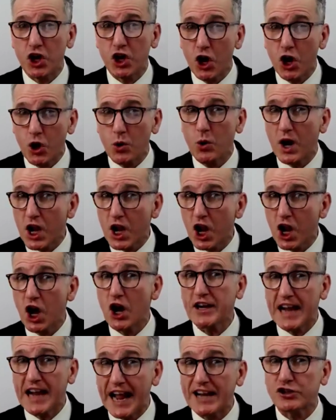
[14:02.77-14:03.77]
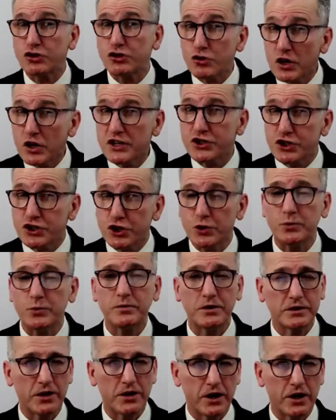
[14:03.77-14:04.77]
like, and trust you.
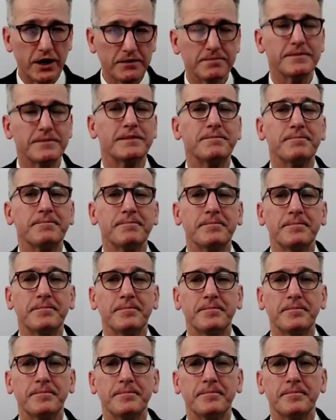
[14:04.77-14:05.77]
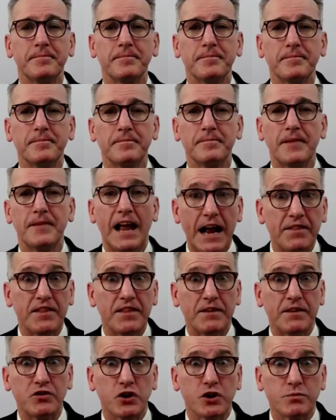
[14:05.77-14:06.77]
Got it? And they've
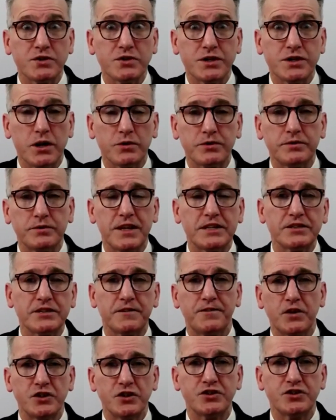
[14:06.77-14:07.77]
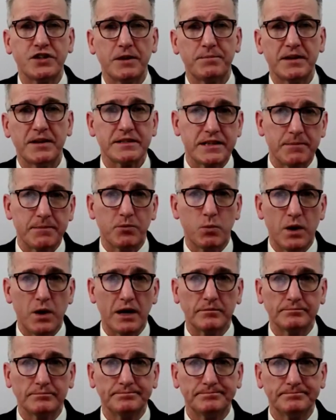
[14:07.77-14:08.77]
got a result. That's the first step. That's number 1.
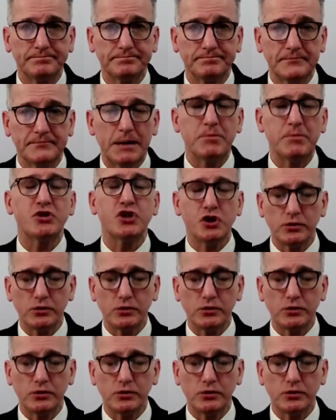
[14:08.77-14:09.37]
Number 2,